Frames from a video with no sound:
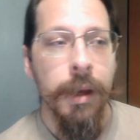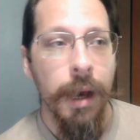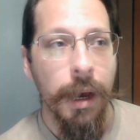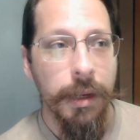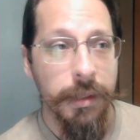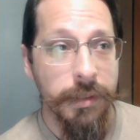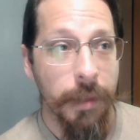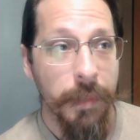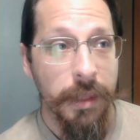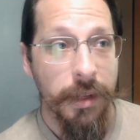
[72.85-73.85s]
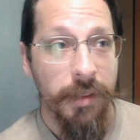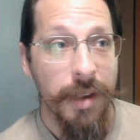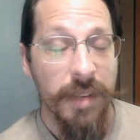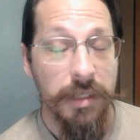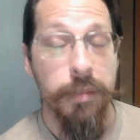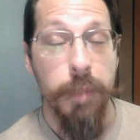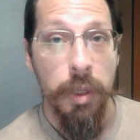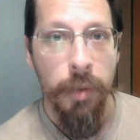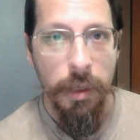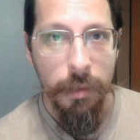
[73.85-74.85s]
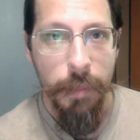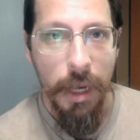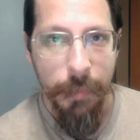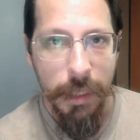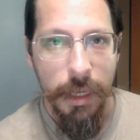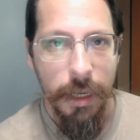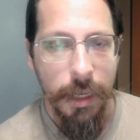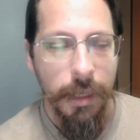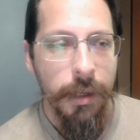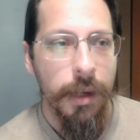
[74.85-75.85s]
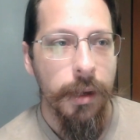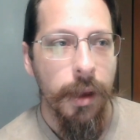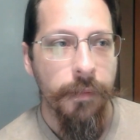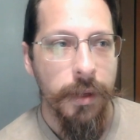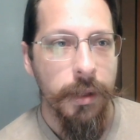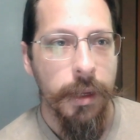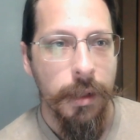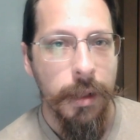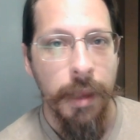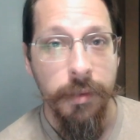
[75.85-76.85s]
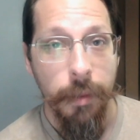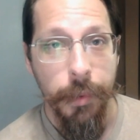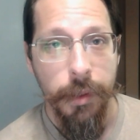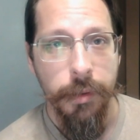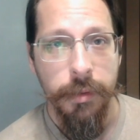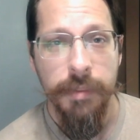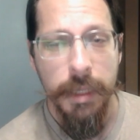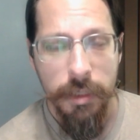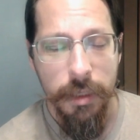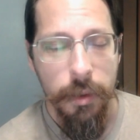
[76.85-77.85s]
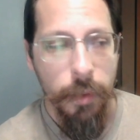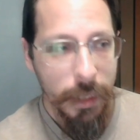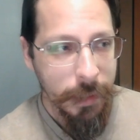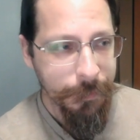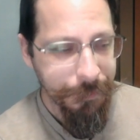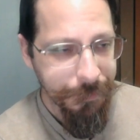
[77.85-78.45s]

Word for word: uh, is something that has kind of exploded in popularity, uh, I feel like, the last couple of years, especially locally,